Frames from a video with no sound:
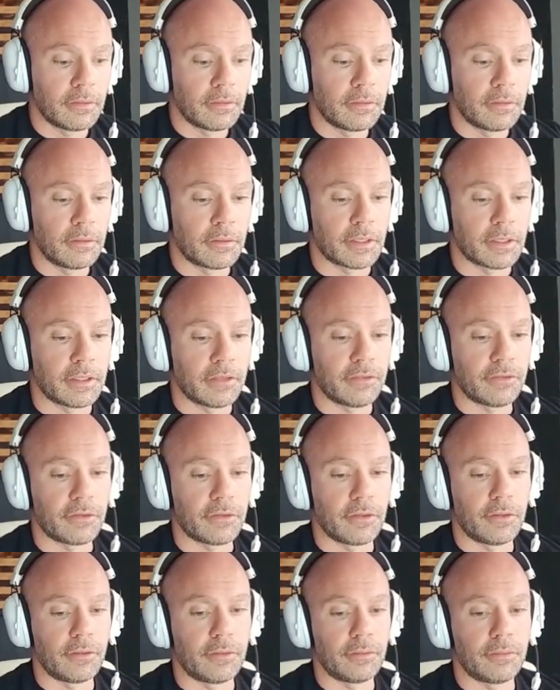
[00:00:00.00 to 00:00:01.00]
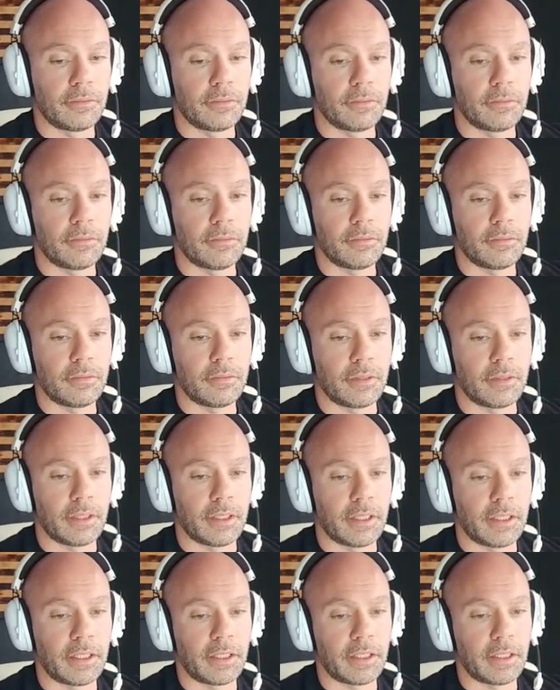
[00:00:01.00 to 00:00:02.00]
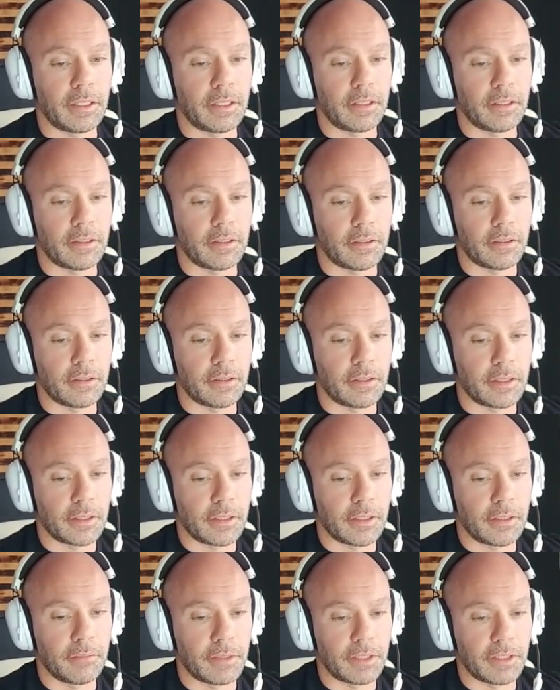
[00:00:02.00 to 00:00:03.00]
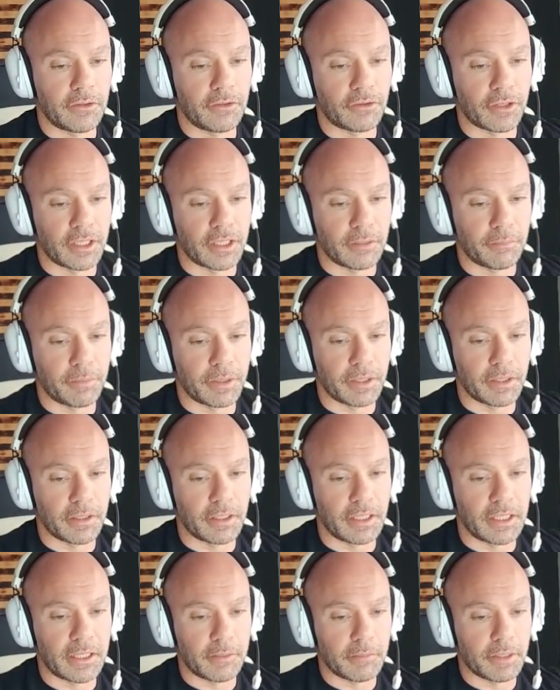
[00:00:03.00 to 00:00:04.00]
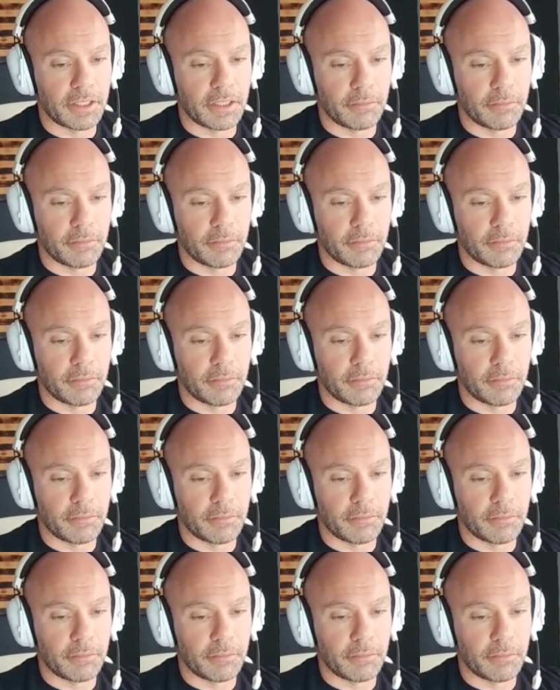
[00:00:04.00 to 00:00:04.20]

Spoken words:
Okay, so I had my training paradigm in